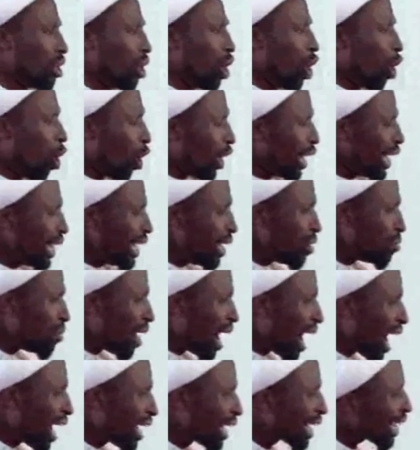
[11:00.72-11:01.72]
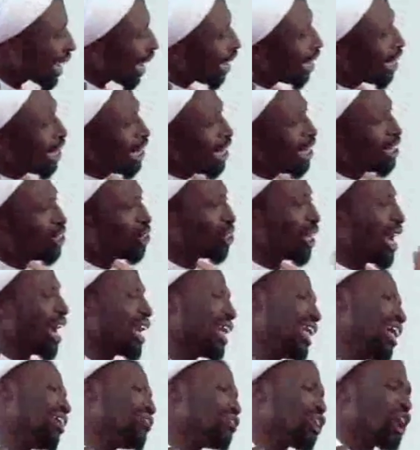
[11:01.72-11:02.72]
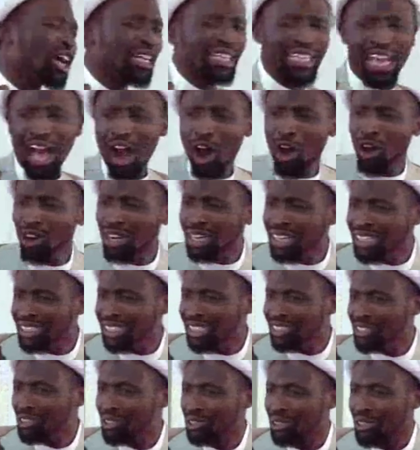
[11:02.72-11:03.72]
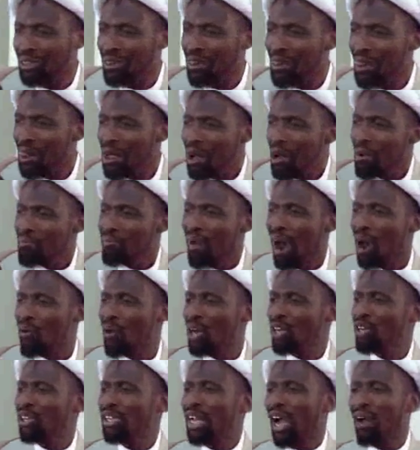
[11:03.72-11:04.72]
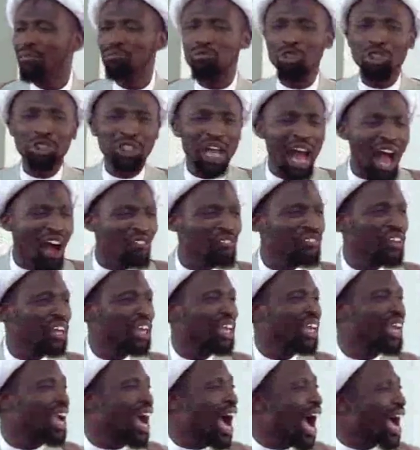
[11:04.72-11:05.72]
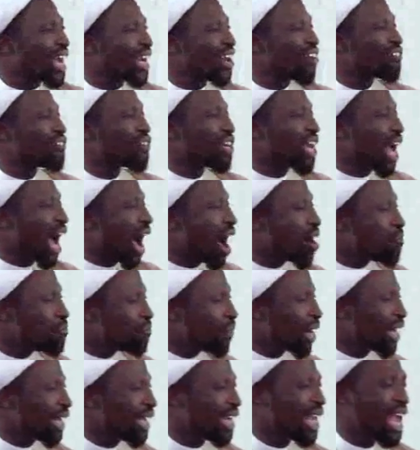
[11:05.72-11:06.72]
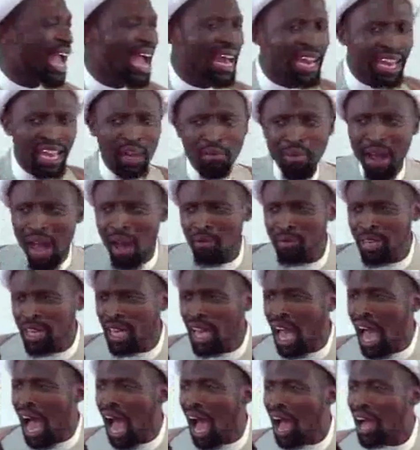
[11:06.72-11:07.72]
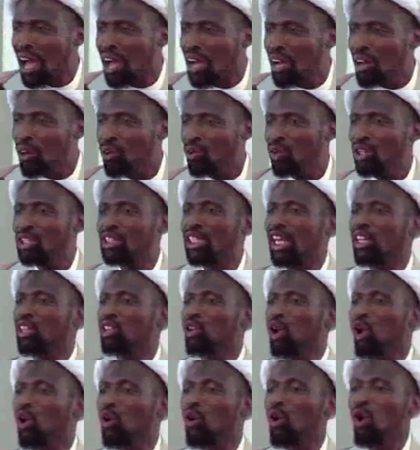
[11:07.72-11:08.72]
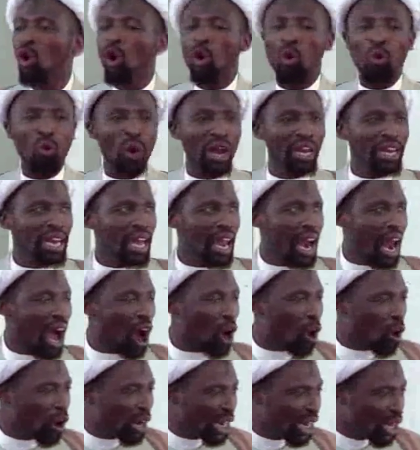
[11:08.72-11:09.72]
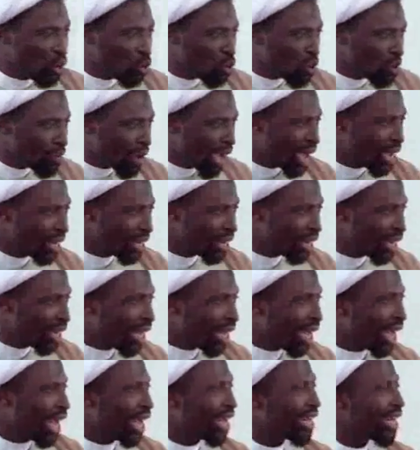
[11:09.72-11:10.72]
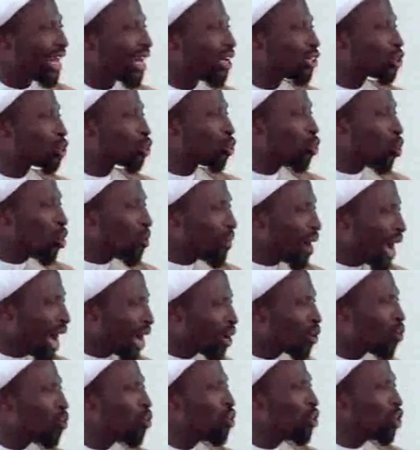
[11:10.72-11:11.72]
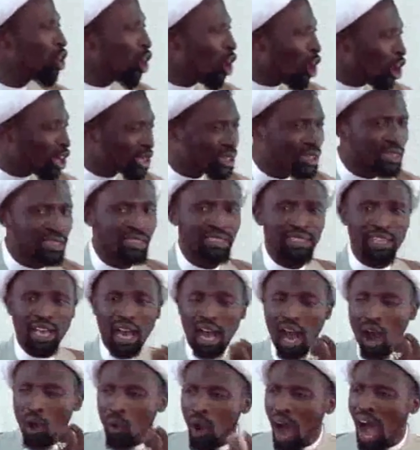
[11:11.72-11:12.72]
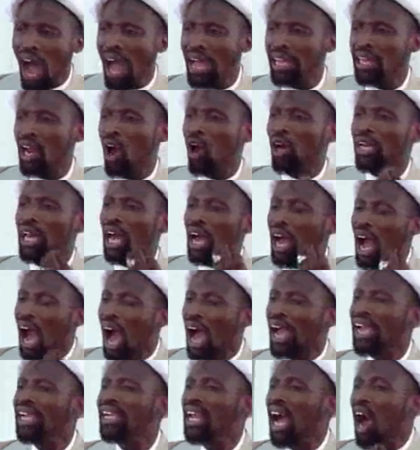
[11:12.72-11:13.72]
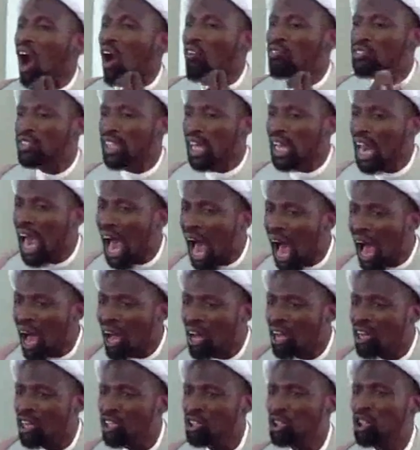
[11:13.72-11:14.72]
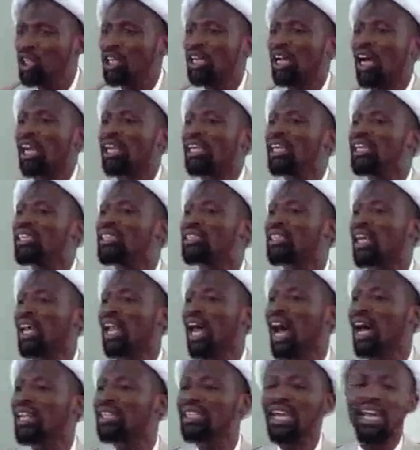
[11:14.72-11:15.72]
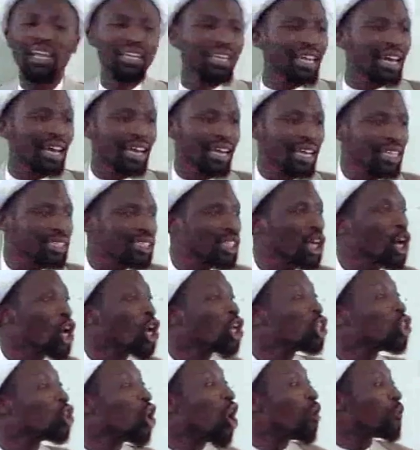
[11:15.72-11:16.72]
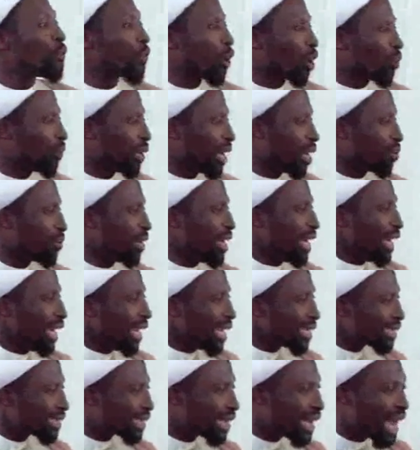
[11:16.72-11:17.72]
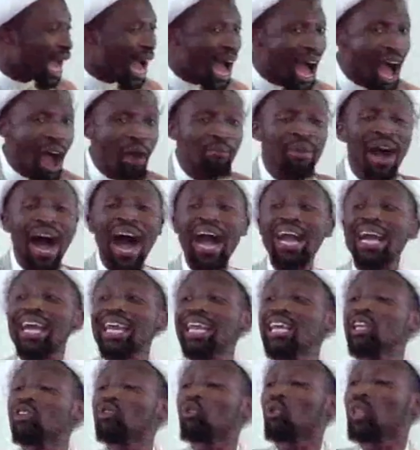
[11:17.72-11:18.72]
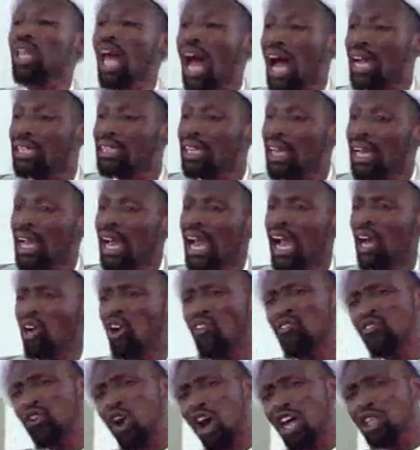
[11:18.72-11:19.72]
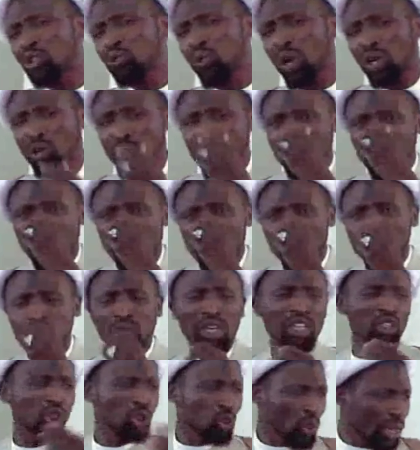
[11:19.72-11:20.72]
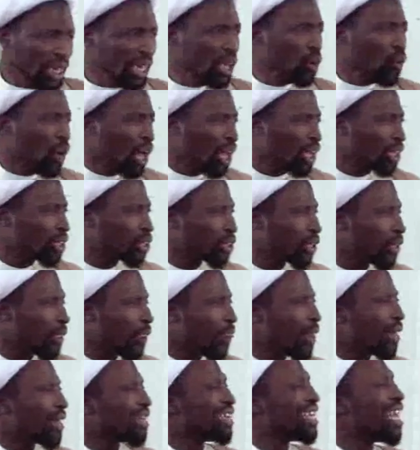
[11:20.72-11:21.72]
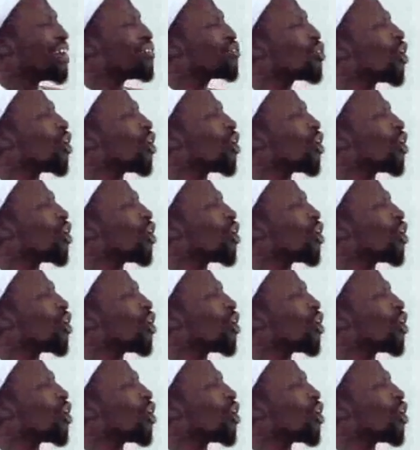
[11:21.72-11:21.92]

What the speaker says: Only man can lead, and they've got their own reasons. But when it comes to Shafi'i, Hanafi, Hanbali, and Imamiyah, we said no. When there are only women, and there is woman who knows the qawaid or the qaida of Salah, she can lead Salat, and there is no problem. Islam agreed to that. And of course, when you come to the Sunni world, they've